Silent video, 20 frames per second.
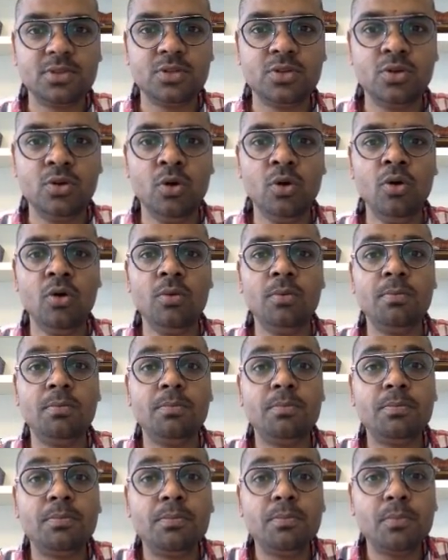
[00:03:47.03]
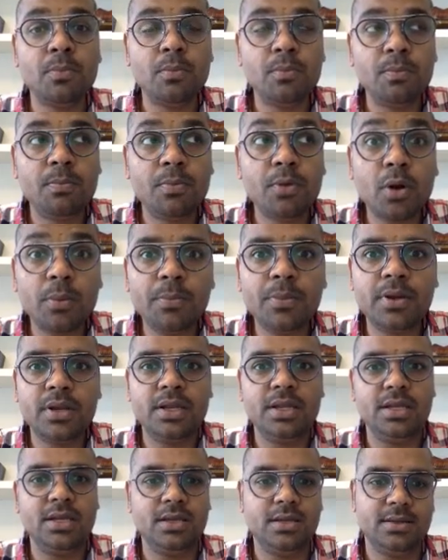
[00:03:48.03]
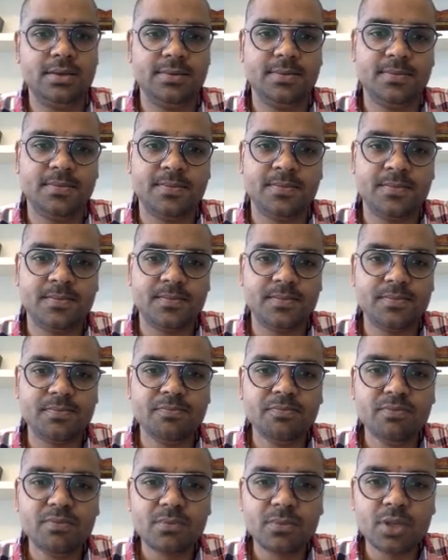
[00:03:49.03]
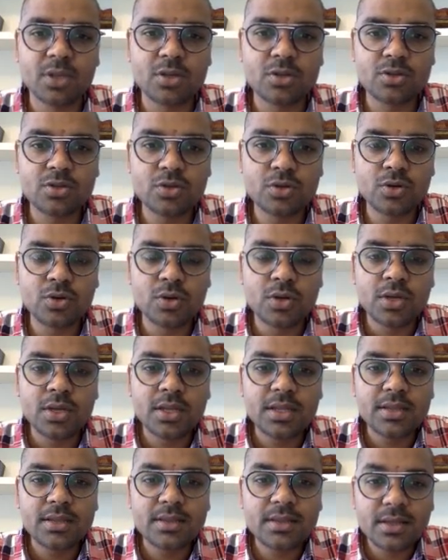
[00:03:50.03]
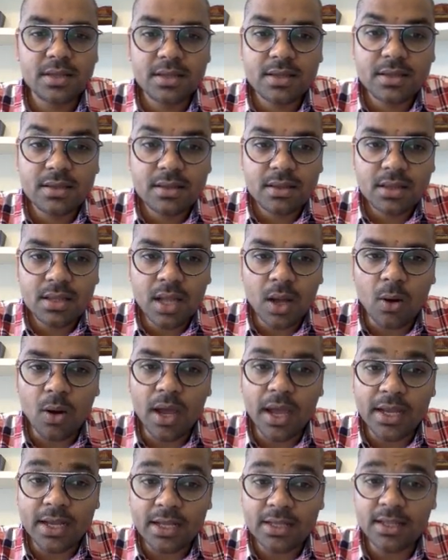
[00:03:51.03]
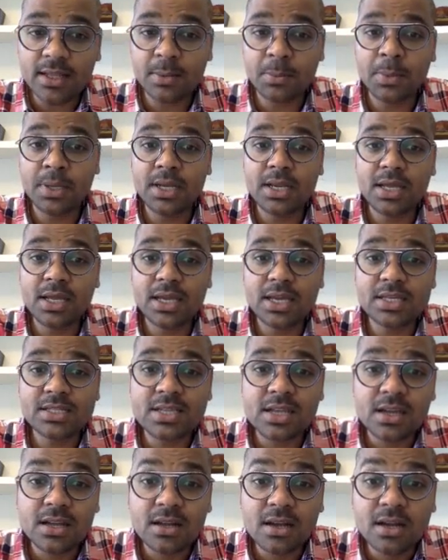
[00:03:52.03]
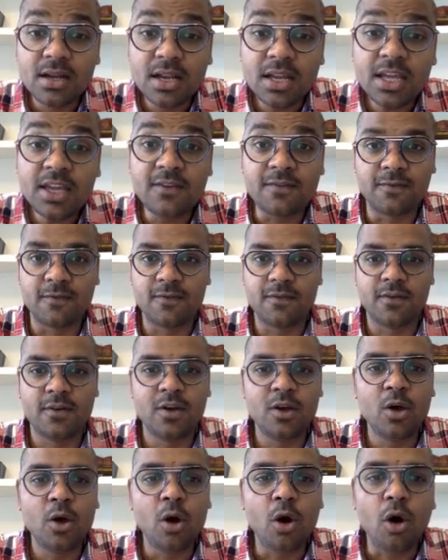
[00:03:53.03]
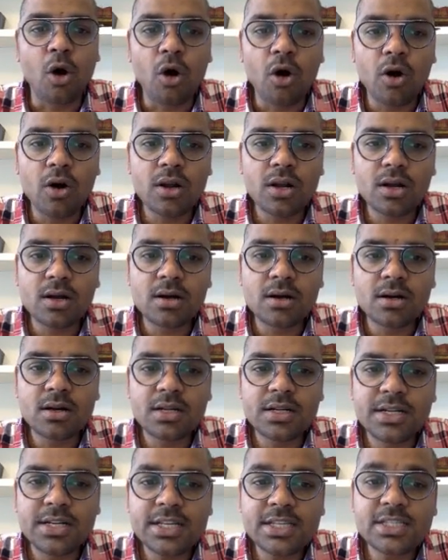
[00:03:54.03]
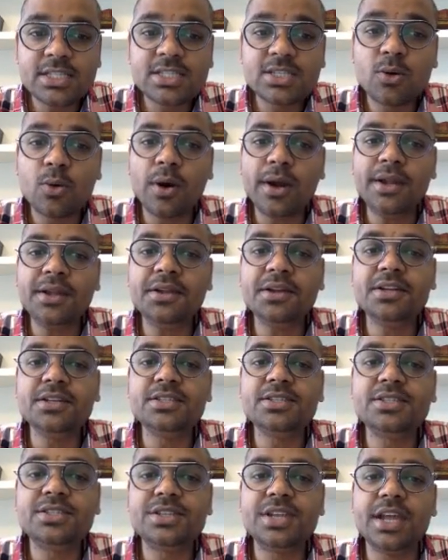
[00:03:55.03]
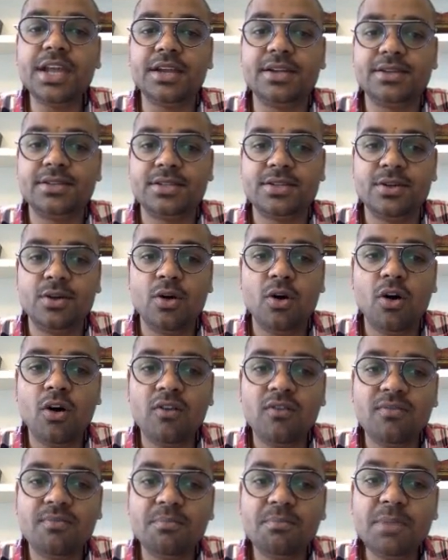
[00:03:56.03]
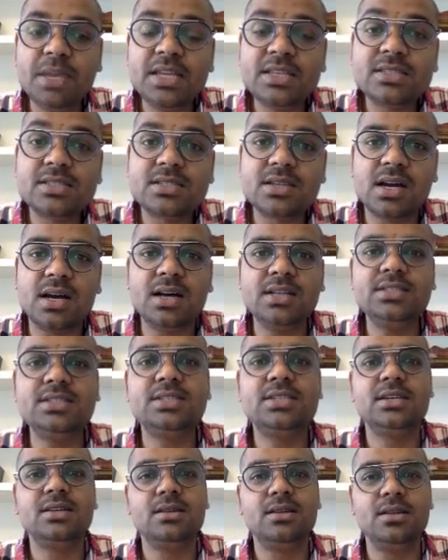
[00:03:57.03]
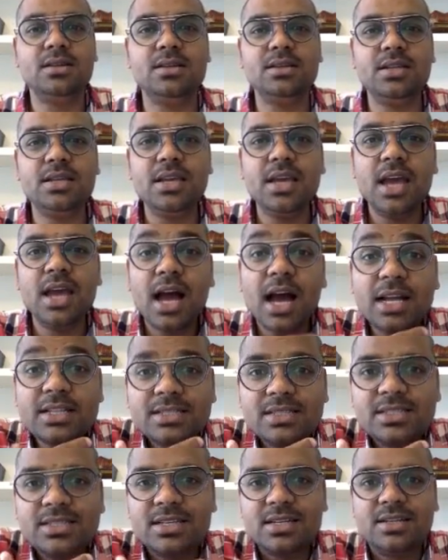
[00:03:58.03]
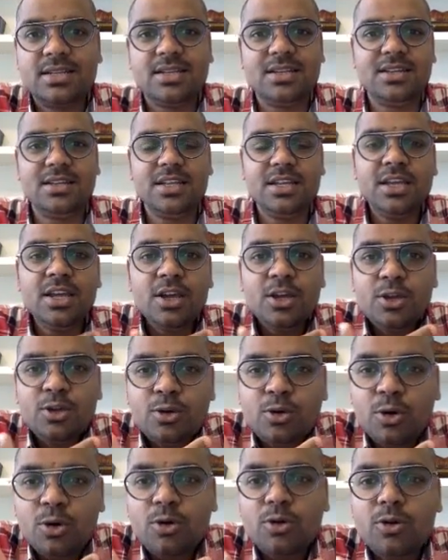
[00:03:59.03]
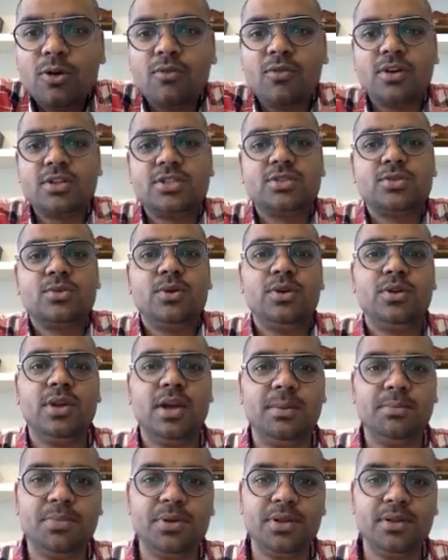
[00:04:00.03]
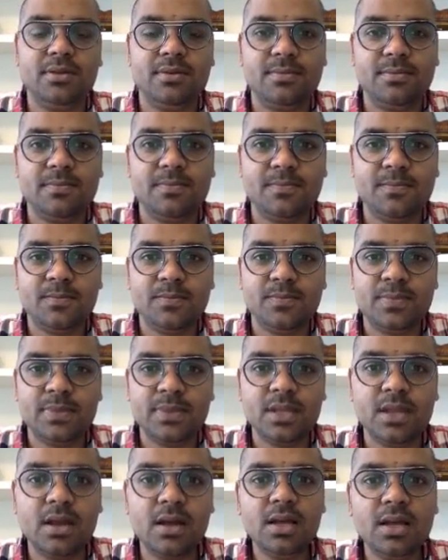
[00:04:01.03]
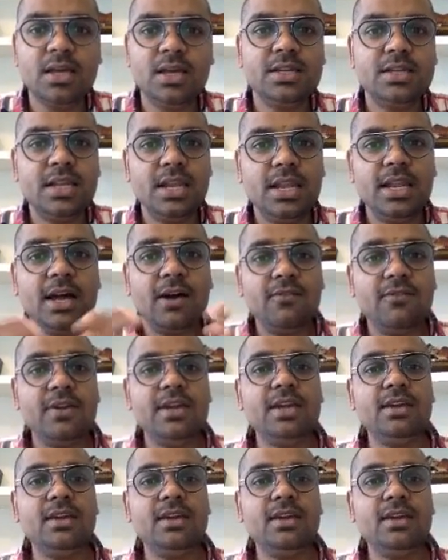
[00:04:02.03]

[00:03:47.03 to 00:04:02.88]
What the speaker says: go properly. So now another meaning is grief or a disquieted state of mixed uncertainty. You don't know what's going to happen. Till now